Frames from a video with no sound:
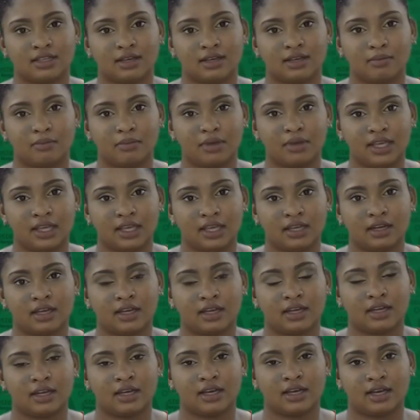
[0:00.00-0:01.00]
of pain
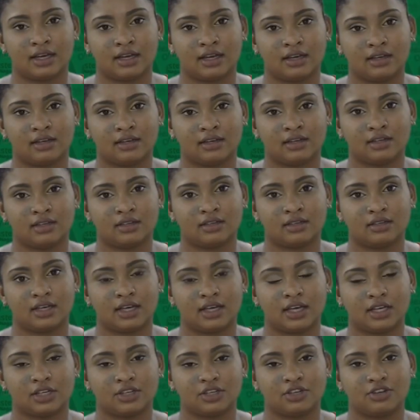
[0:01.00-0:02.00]
and anger
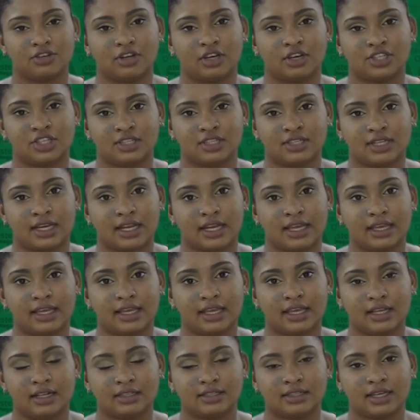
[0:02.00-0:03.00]
and grudges that I
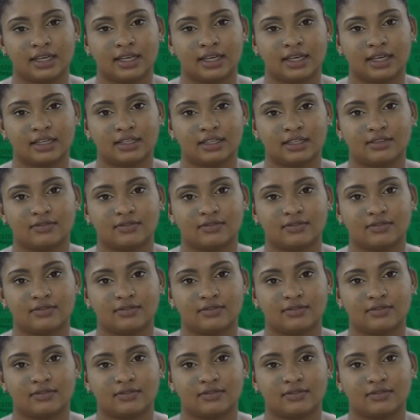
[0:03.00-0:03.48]
held against